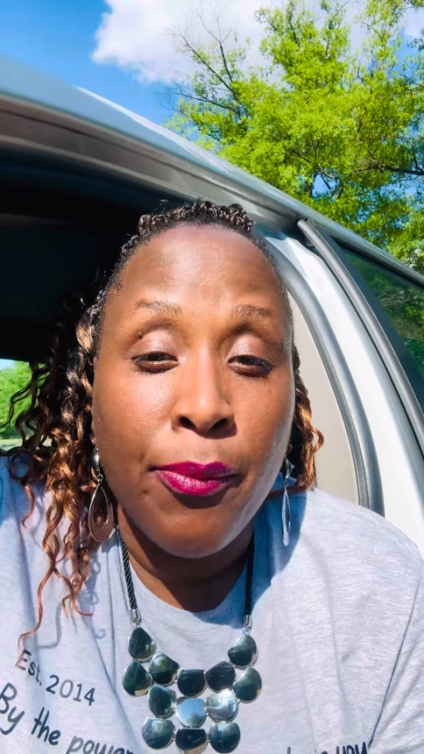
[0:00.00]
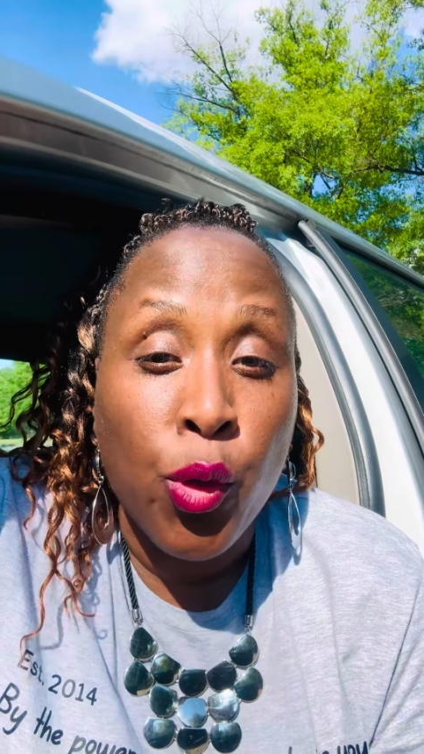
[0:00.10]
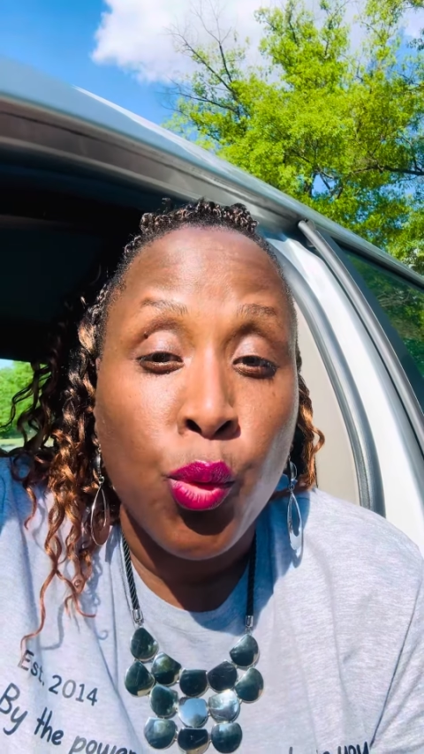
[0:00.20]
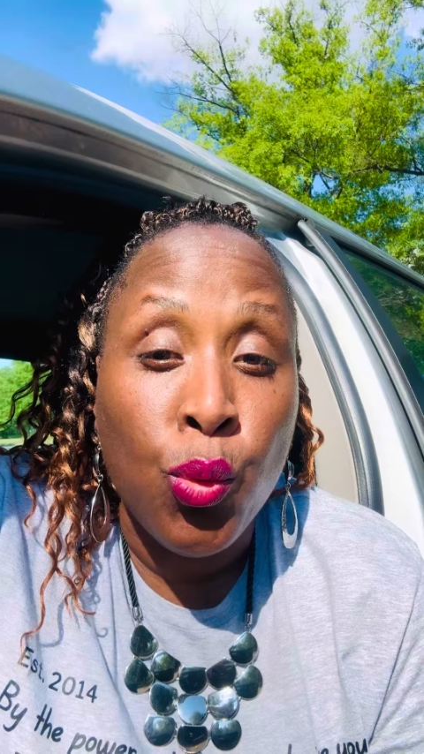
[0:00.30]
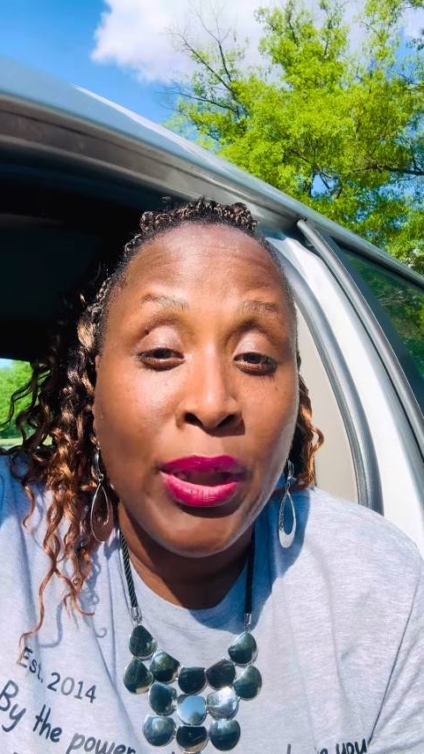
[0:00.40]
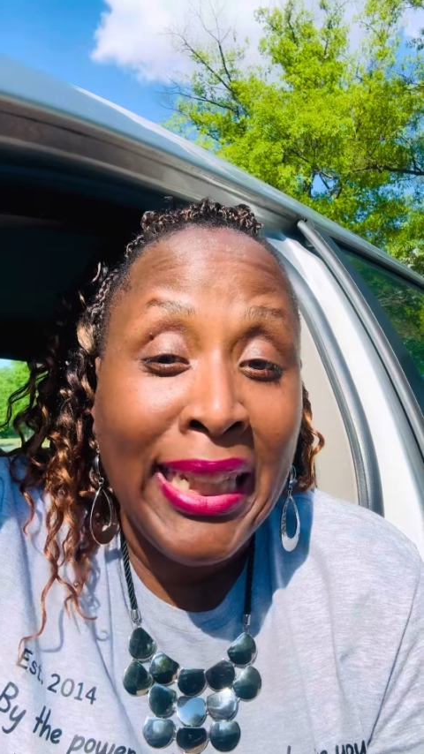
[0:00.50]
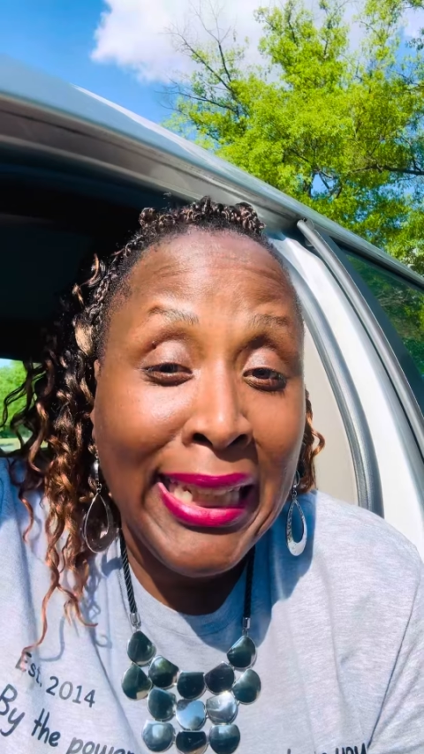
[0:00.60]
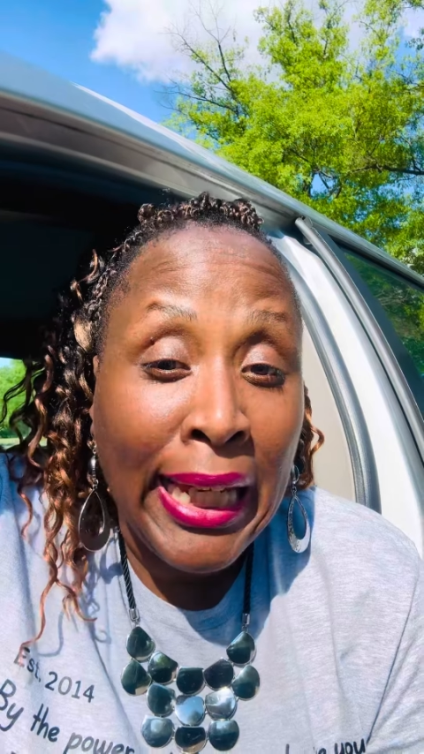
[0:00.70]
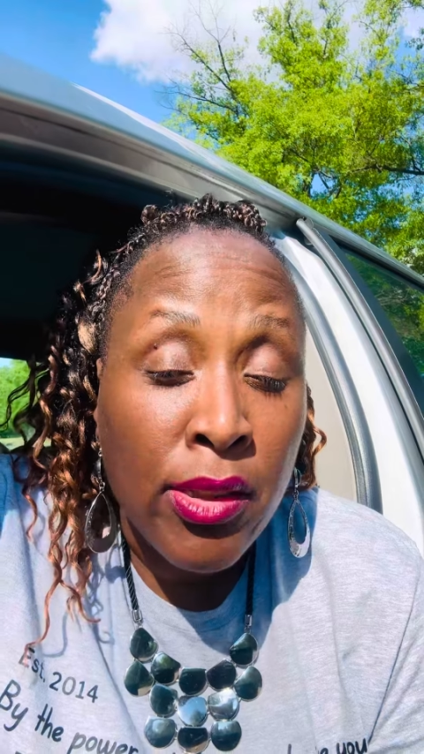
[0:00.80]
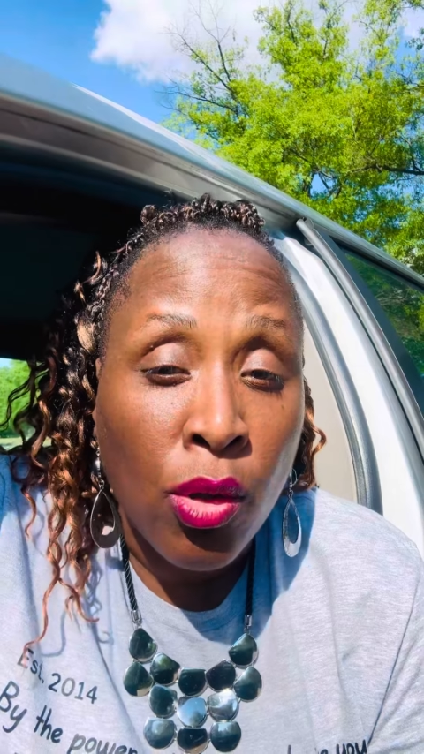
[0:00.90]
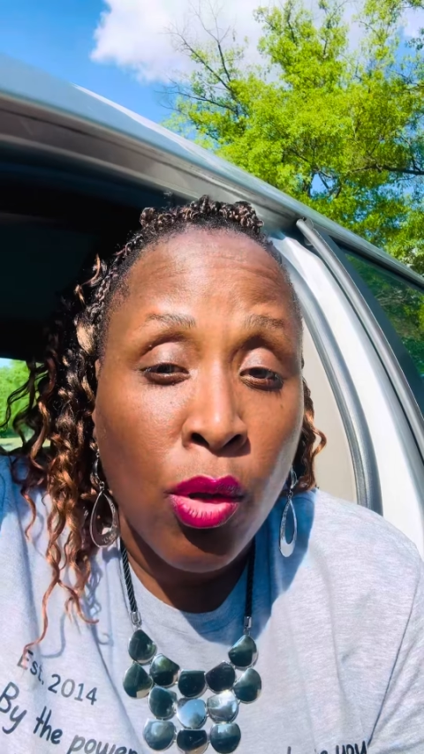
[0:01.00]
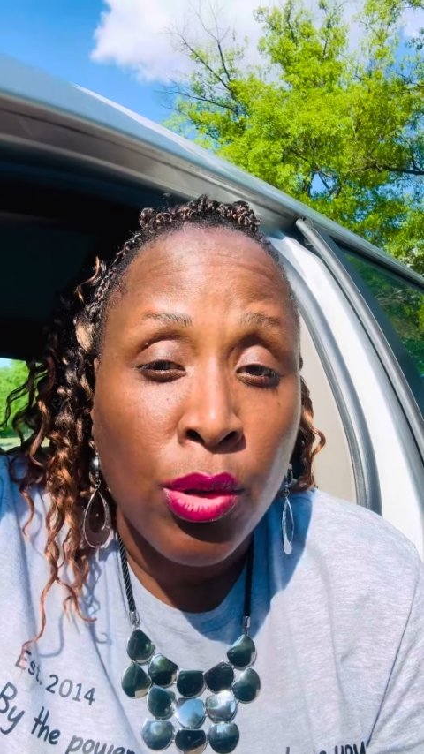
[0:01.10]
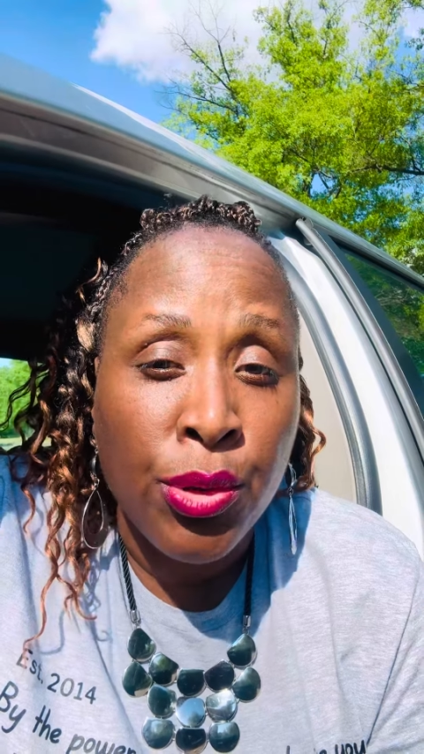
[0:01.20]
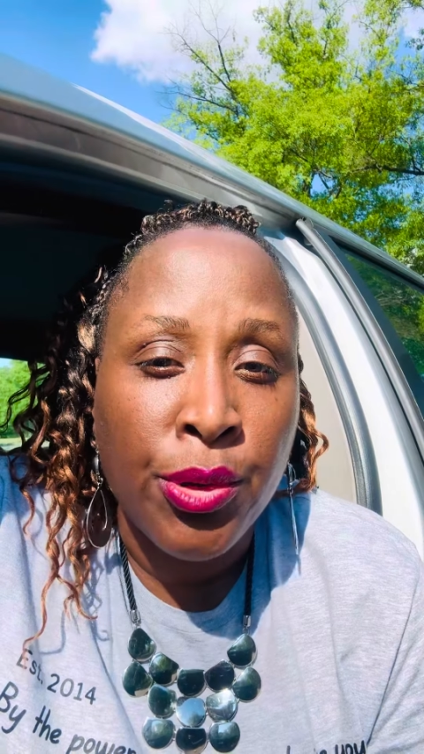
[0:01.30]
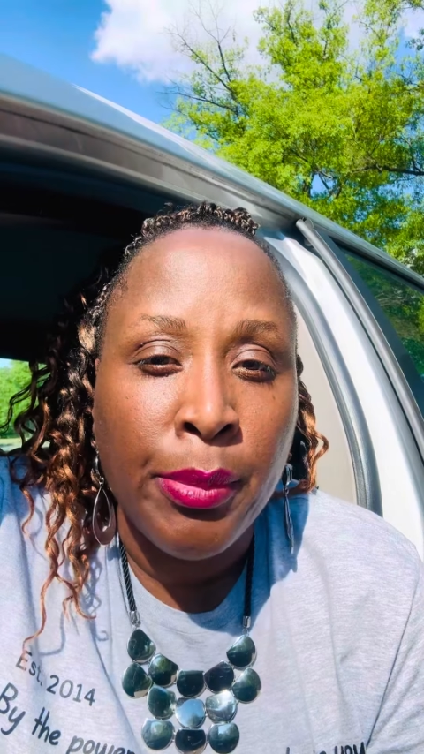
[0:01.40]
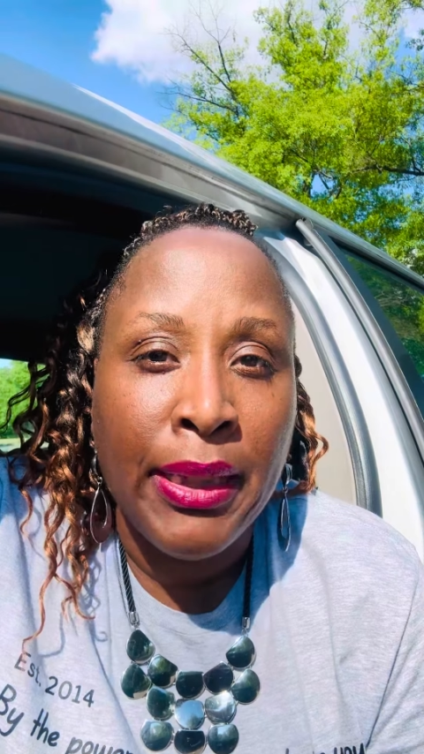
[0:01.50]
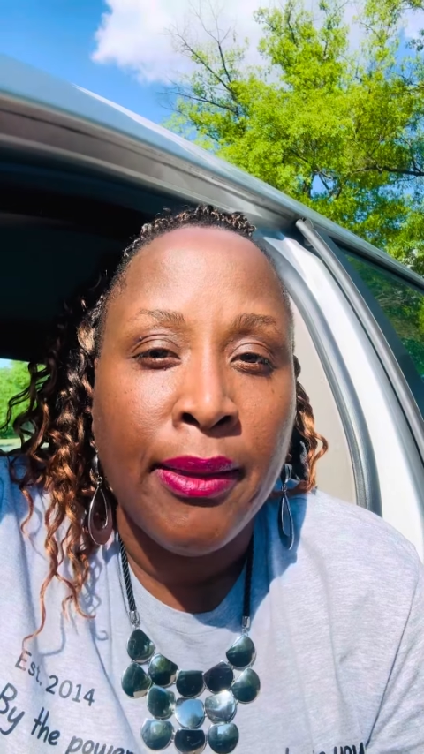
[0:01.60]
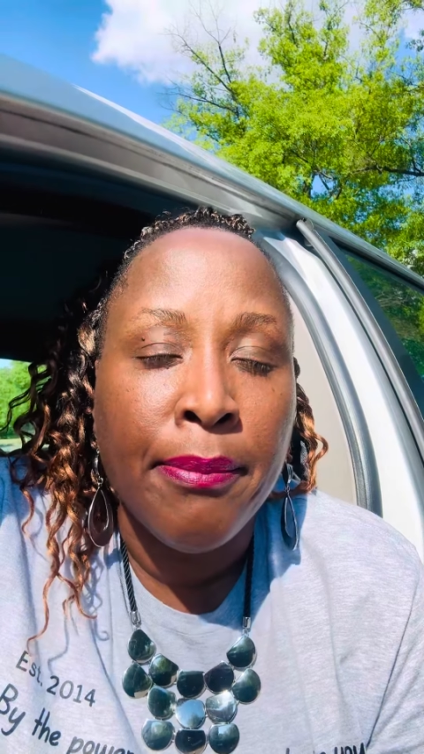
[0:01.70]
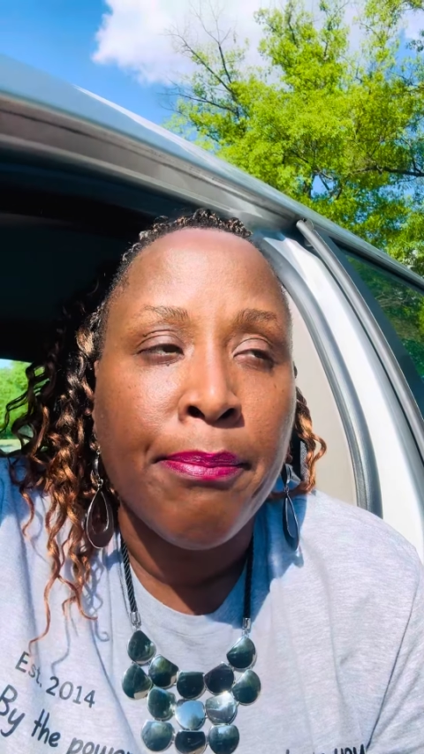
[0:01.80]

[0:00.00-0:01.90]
for who He has called you to be.